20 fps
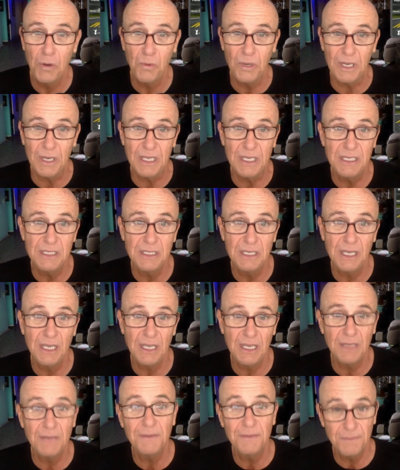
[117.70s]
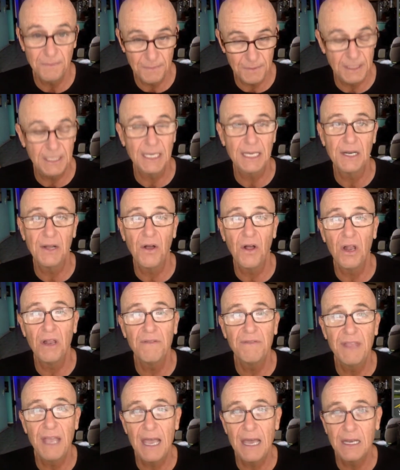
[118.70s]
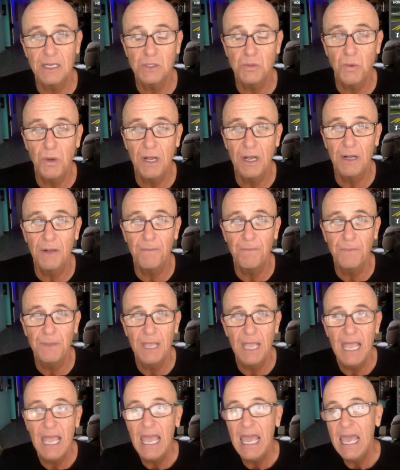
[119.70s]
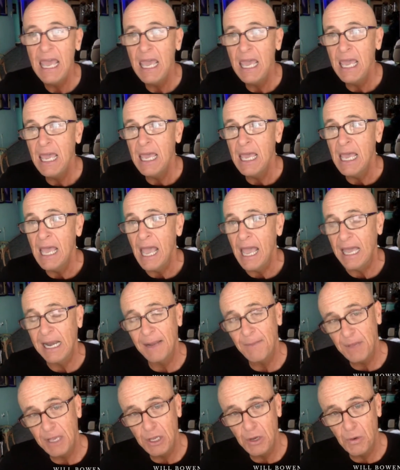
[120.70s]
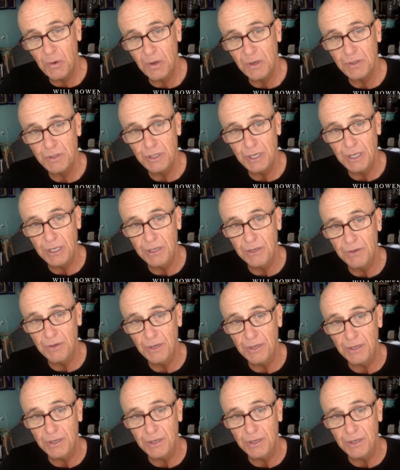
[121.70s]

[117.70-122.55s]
releasing it, did all of that as well. And I'm encouraging you to